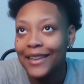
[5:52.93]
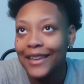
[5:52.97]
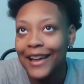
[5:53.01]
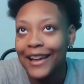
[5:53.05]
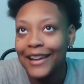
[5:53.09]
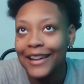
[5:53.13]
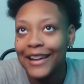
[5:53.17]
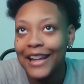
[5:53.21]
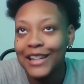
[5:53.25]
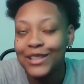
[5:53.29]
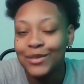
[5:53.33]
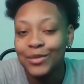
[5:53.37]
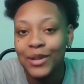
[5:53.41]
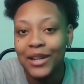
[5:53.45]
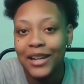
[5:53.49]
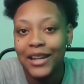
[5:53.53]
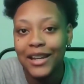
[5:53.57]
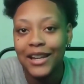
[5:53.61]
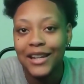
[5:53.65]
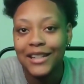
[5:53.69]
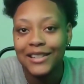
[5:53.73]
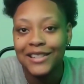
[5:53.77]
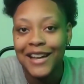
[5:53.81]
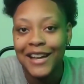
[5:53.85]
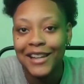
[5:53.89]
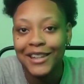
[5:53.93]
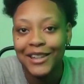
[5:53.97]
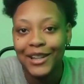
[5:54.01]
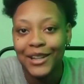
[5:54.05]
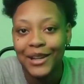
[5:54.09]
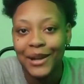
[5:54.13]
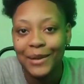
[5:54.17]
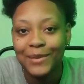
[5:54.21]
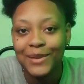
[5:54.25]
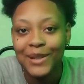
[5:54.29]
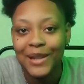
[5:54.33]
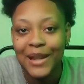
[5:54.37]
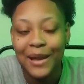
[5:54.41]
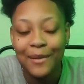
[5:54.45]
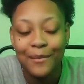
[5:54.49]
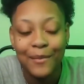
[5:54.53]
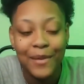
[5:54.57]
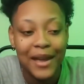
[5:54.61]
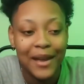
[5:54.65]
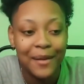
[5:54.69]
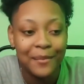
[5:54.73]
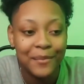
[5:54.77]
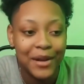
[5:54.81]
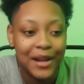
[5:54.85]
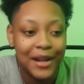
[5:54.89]
Like, that's what it is. I look up to that
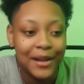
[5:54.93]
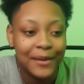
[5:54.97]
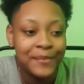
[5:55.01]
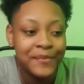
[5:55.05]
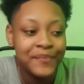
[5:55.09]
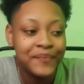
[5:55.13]
man, bro.